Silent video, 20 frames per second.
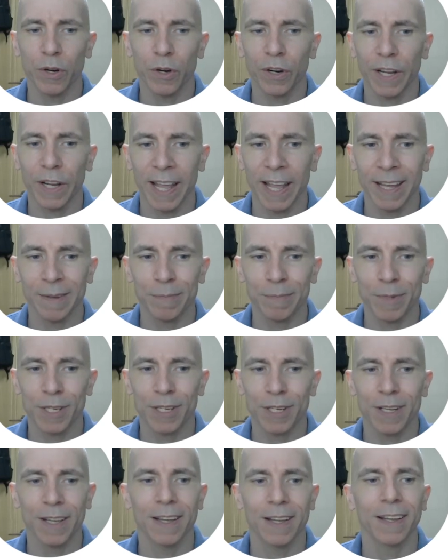games.
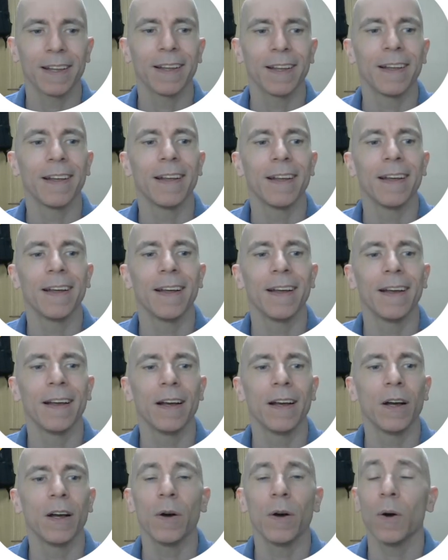
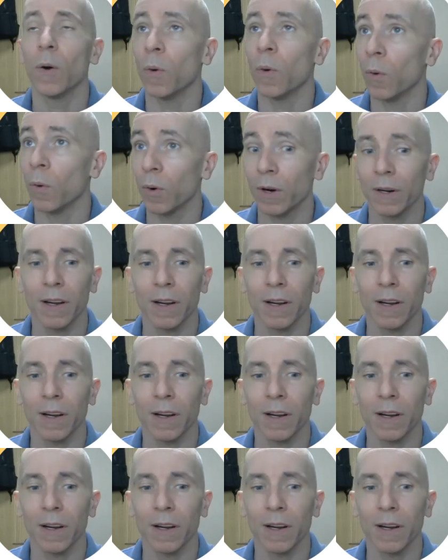Or